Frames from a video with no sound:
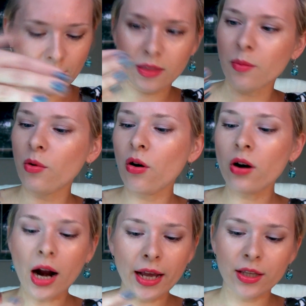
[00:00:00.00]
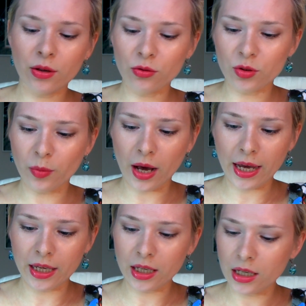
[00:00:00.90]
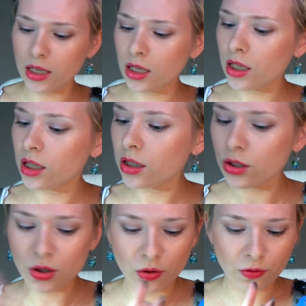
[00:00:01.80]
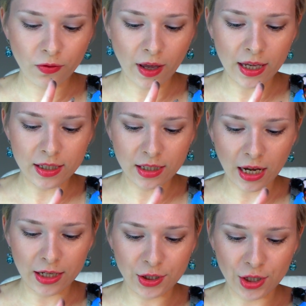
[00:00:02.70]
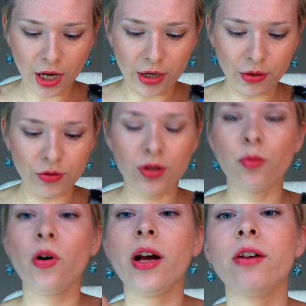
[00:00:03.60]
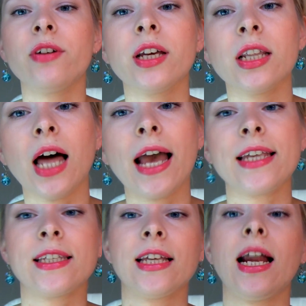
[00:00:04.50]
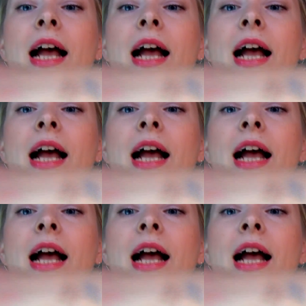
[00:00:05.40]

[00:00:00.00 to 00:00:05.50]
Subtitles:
the more I use my Too Faced eyeshadows, the more I realize that